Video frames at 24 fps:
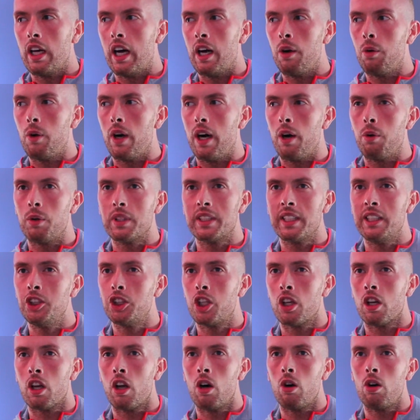I was
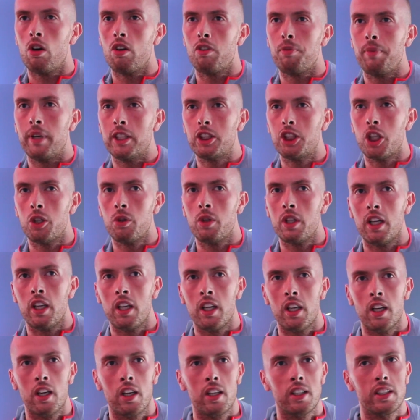injured a lot over my
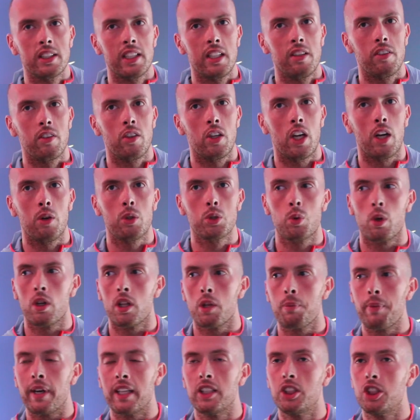junior years, even though I was one
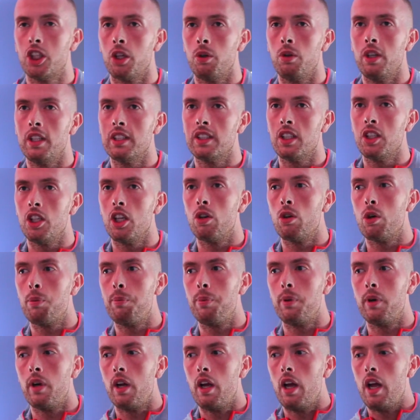of the best juniors in Europe.